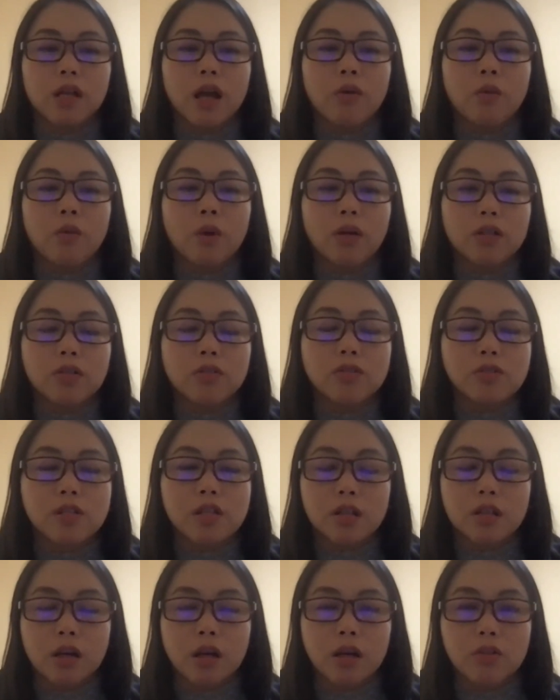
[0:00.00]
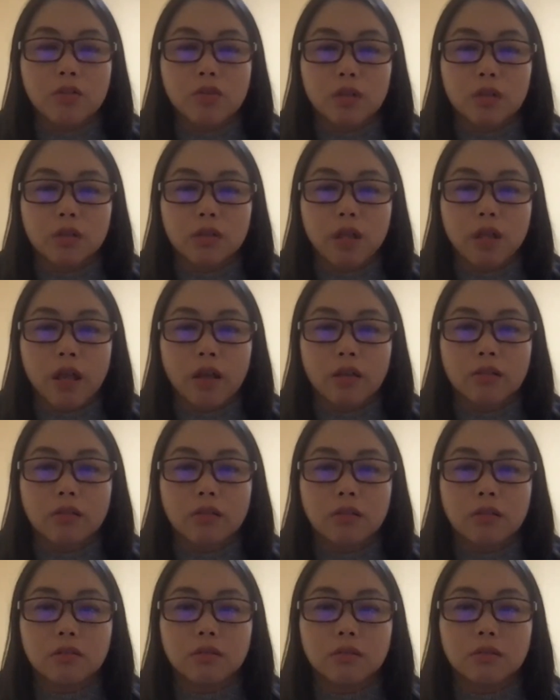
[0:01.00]
I wanted to see the actual tech
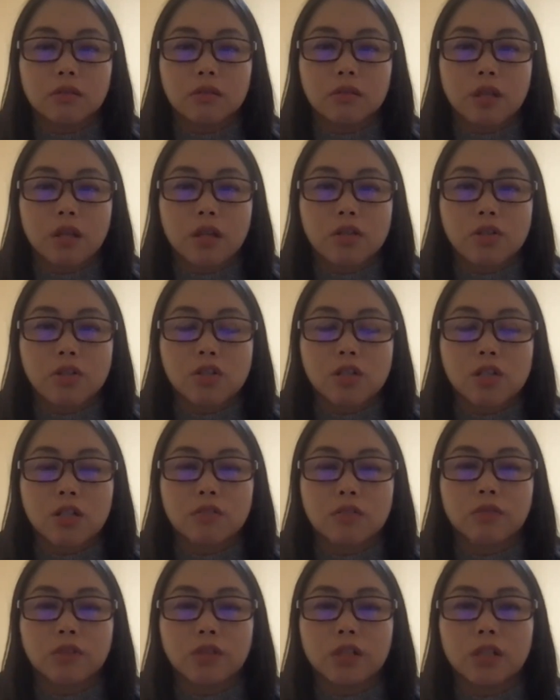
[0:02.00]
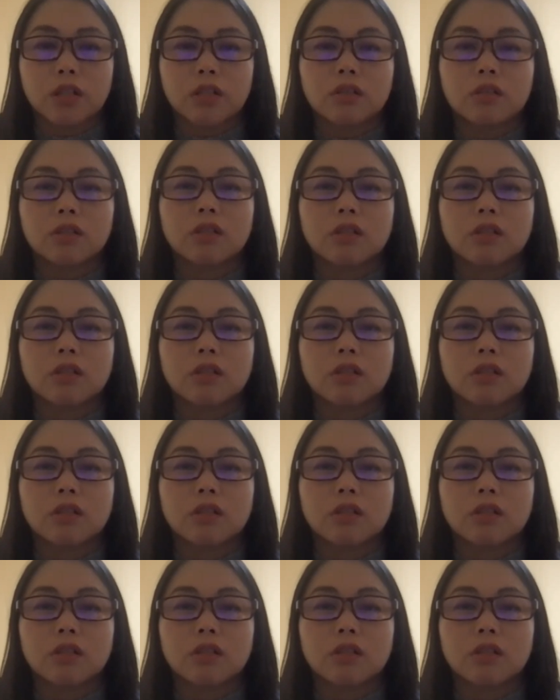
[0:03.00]
deck sheet for it.